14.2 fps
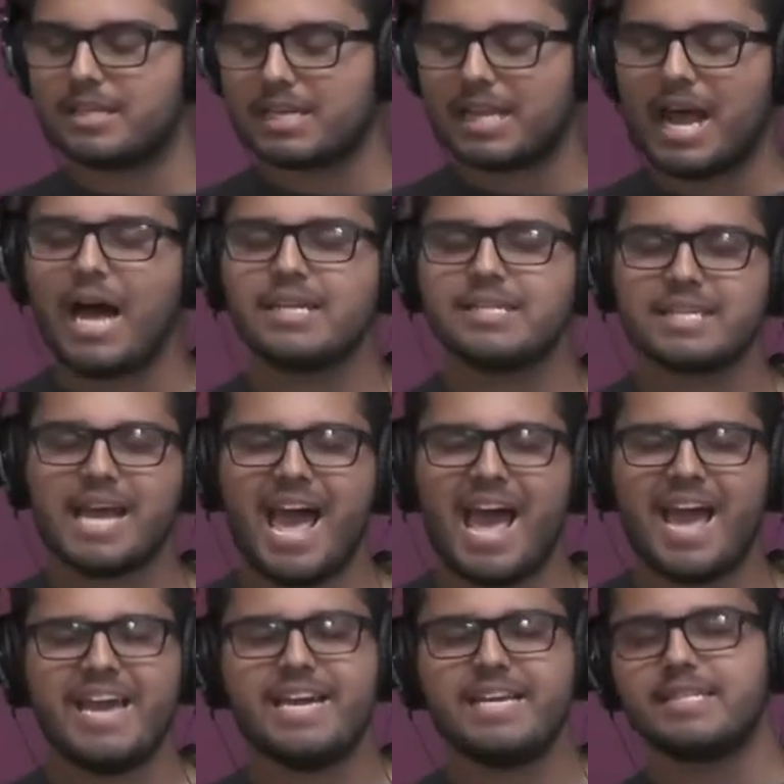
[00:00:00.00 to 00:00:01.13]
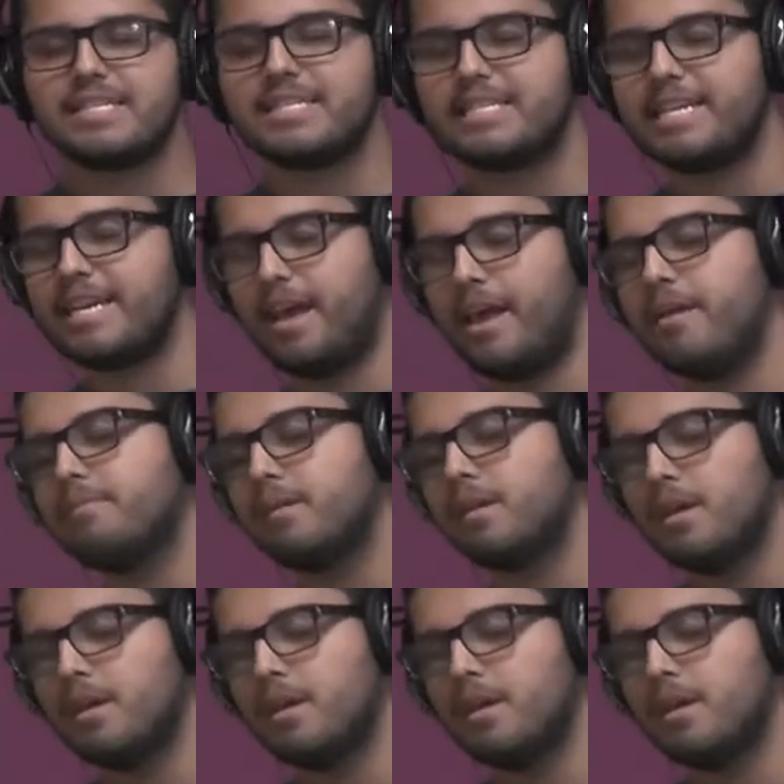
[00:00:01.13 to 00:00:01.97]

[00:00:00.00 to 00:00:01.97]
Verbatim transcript: the class 18,